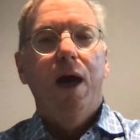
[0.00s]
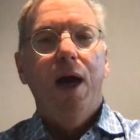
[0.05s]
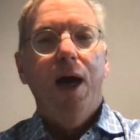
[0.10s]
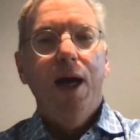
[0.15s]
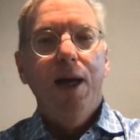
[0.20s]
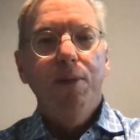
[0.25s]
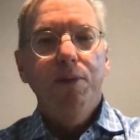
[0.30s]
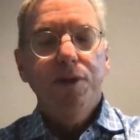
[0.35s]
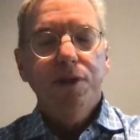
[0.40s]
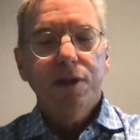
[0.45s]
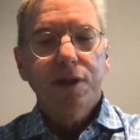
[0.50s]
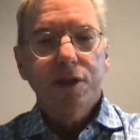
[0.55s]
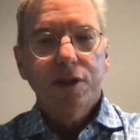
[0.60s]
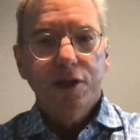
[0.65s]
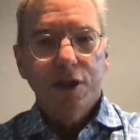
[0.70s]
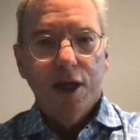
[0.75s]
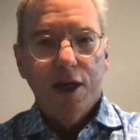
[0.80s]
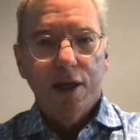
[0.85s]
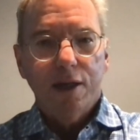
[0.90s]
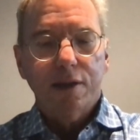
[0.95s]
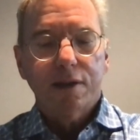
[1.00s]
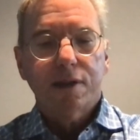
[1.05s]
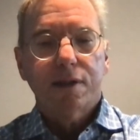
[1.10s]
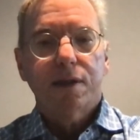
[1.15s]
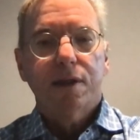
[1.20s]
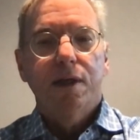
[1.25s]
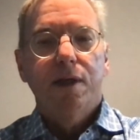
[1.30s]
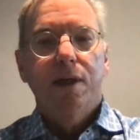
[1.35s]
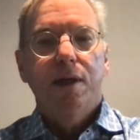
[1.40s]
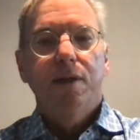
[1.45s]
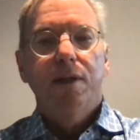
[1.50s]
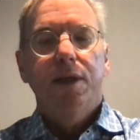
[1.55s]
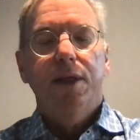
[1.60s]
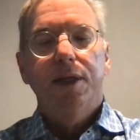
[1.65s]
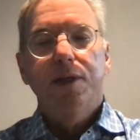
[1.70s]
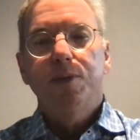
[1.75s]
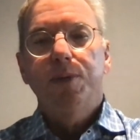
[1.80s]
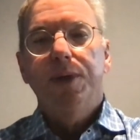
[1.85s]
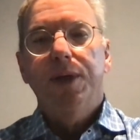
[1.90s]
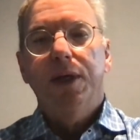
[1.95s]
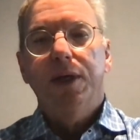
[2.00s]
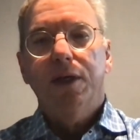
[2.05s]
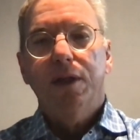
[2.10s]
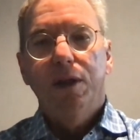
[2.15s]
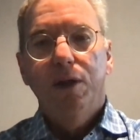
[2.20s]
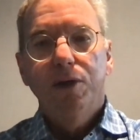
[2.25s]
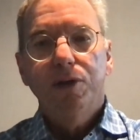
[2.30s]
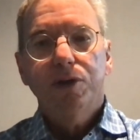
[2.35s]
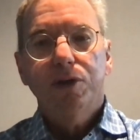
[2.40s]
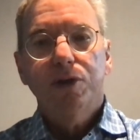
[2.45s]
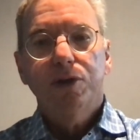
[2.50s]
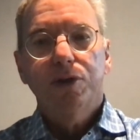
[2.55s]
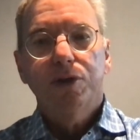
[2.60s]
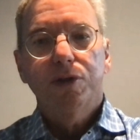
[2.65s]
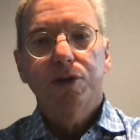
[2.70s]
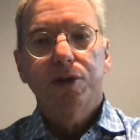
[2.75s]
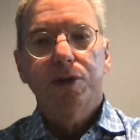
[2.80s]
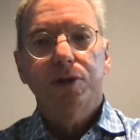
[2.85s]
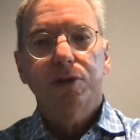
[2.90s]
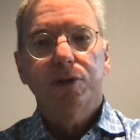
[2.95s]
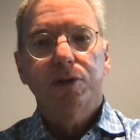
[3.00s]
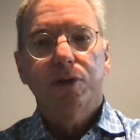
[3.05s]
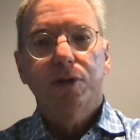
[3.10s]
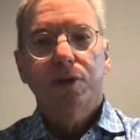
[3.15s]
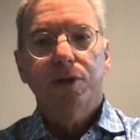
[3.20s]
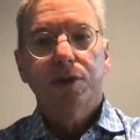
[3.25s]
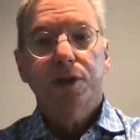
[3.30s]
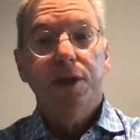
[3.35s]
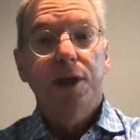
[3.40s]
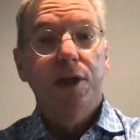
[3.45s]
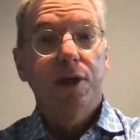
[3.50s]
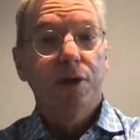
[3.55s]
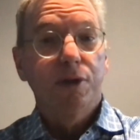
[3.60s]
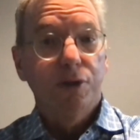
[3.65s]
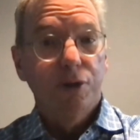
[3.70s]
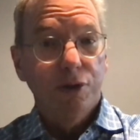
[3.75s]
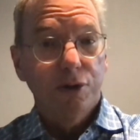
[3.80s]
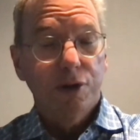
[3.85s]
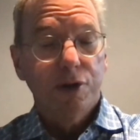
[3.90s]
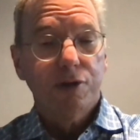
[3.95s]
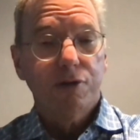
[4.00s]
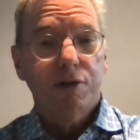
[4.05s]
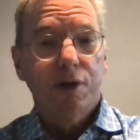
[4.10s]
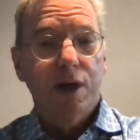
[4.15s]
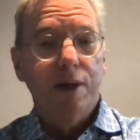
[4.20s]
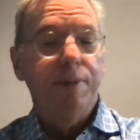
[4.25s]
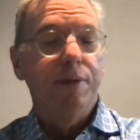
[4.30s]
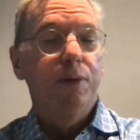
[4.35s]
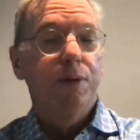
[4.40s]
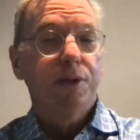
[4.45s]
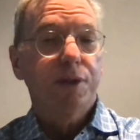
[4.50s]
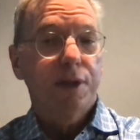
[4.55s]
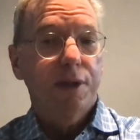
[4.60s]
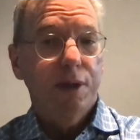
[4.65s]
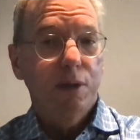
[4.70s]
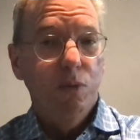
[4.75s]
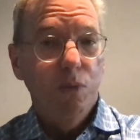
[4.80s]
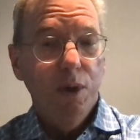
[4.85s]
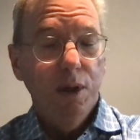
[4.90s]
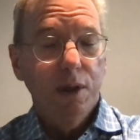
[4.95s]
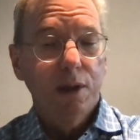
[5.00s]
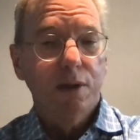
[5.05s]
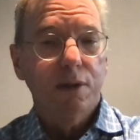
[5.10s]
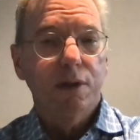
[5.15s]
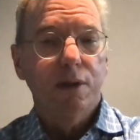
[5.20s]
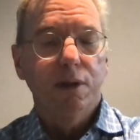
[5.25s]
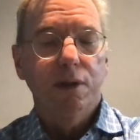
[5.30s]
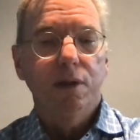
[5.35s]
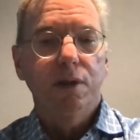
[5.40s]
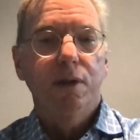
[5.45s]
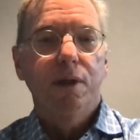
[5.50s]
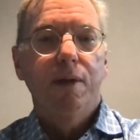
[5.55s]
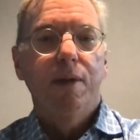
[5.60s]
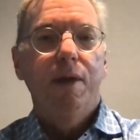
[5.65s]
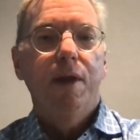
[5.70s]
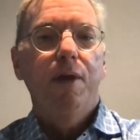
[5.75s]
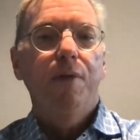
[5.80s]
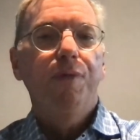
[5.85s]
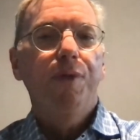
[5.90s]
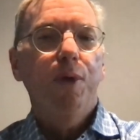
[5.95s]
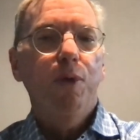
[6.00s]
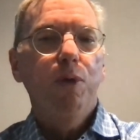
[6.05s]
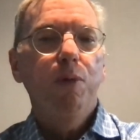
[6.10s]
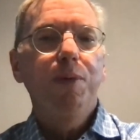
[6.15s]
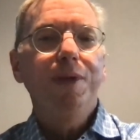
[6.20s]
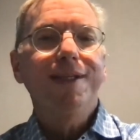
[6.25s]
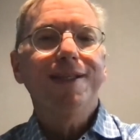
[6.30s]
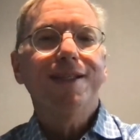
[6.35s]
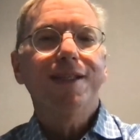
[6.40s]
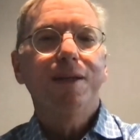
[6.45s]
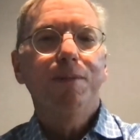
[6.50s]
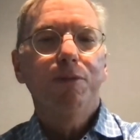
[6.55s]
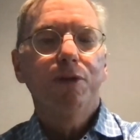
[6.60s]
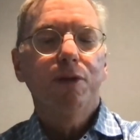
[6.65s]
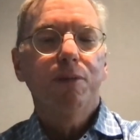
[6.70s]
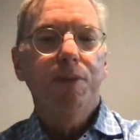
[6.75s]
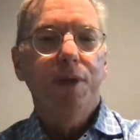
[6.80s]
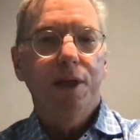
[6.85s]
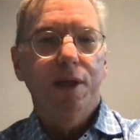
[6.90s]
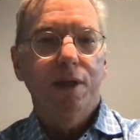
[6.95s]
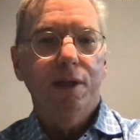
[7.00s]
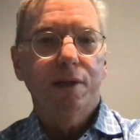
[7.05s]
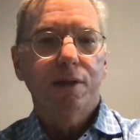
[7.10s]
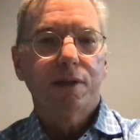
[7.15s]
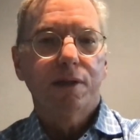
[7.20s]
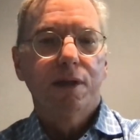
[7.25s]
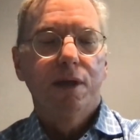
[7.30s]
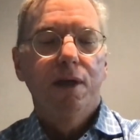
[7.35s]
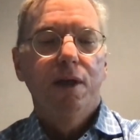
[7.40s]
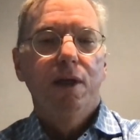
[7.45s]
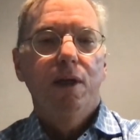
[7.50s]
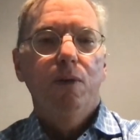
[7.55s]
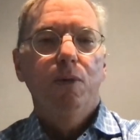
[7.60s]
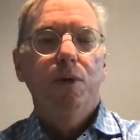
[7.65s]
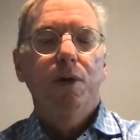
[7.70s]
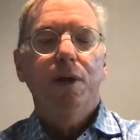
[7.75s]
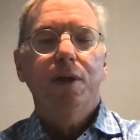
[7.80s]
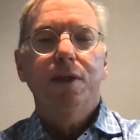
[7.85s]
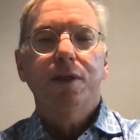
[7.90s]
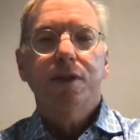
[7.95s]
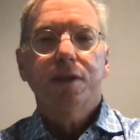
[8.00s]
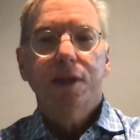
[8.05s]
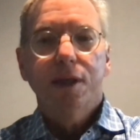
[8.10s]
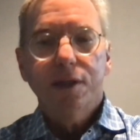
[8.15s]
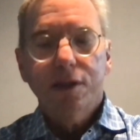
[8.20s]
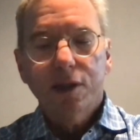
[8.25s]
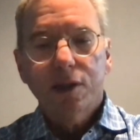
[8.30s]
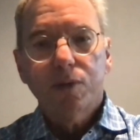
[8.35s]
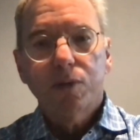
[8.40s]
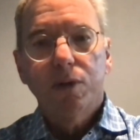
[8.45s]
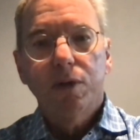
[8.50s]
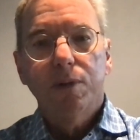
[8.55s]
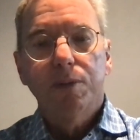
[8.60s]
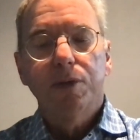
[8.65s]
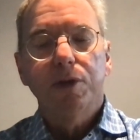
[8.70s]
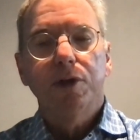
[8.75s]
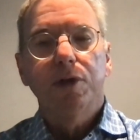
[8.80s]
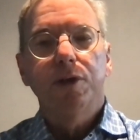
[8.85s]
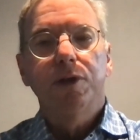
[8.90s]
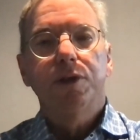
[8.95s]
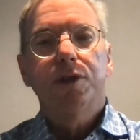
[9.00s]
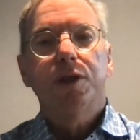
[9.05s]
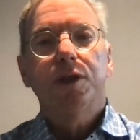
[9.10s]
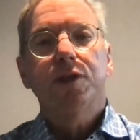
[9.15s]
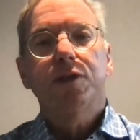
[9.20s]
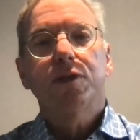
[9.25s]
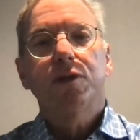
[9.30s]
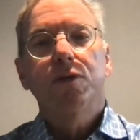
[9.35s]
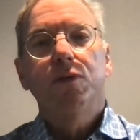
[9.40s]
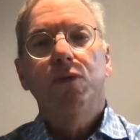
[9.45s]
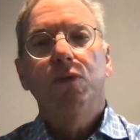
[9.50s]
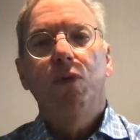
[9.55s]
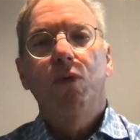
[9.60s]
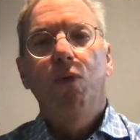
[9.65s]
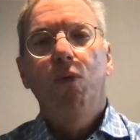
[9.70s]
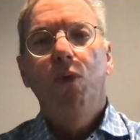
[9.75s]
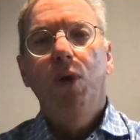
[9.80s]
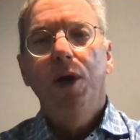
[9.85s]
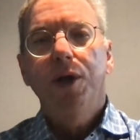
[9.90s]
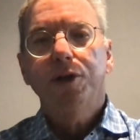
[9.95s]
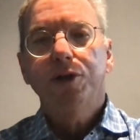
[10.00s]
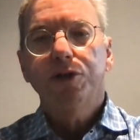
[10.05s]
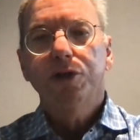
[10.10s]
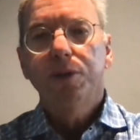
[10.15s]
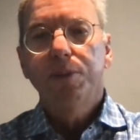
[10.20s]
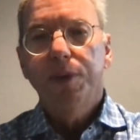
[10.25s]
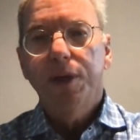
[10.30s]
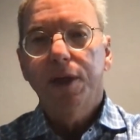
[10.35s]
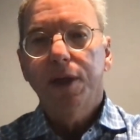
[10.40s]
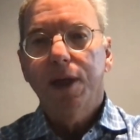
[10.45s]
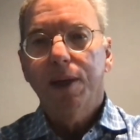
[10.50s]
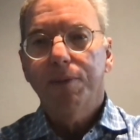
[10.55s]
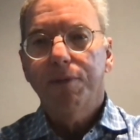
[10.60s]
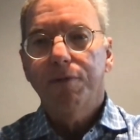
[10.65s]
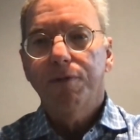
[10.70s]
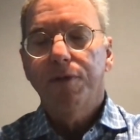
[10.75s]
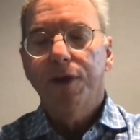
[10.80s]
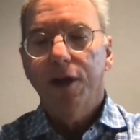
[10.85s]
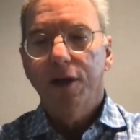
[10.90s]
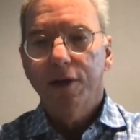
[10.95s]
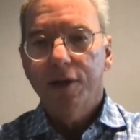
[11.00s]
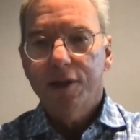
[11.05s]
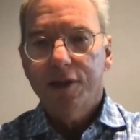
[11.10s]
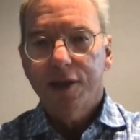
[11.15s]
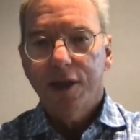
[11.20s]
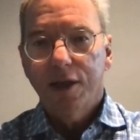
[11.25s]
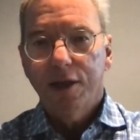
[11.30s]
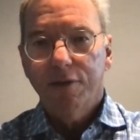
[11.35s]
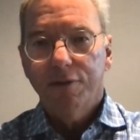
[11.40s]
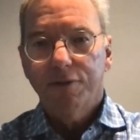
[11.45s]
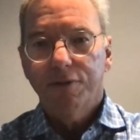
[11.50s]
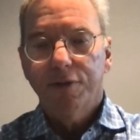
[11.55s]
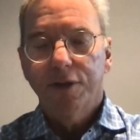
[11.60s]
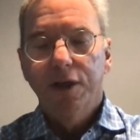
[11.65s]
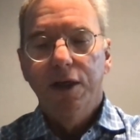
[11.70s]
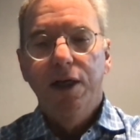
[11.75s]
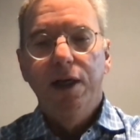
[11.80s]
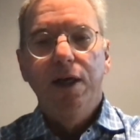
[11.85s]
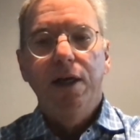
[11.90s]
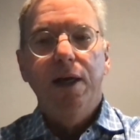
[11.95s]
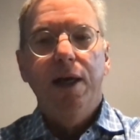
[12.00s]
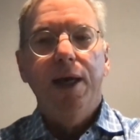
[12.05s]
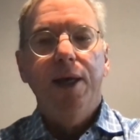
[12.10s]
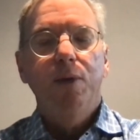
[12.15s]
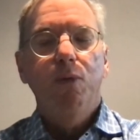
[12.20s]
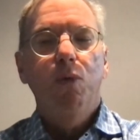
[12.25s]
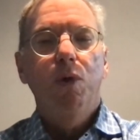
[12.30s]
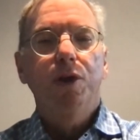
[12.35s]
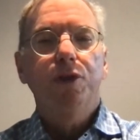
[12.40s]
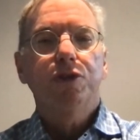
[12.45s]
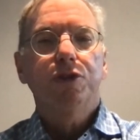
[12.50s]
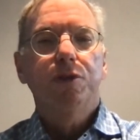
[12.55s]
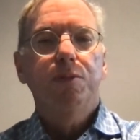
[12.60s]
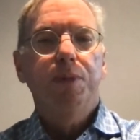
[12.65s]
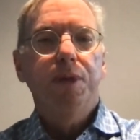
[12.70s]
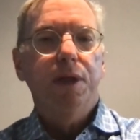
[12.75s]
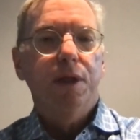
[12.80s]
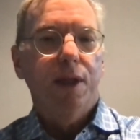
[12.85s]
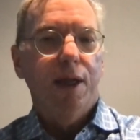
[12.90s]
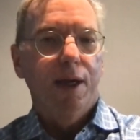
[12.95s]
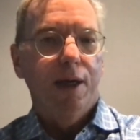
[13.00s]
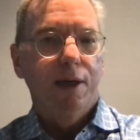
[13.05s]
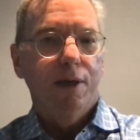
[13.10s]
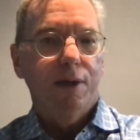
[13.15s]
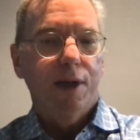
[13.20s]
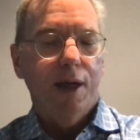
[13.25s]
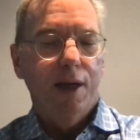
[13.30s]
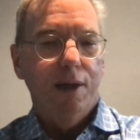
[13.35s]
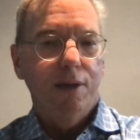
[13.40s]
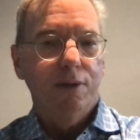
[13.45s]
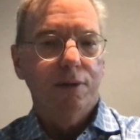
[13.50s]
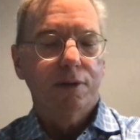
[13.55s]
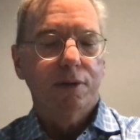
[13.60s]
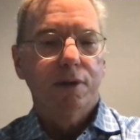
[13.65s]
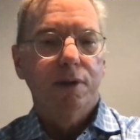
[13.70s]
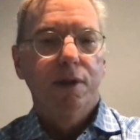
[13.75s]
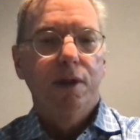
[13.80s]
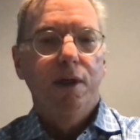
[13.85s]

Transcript: I would suggest that as we get closer to the scenario you're describing, which I think will occur, there will be similar meetings where a consensus will emerge as to what should be kept very safe and what should be allowed out.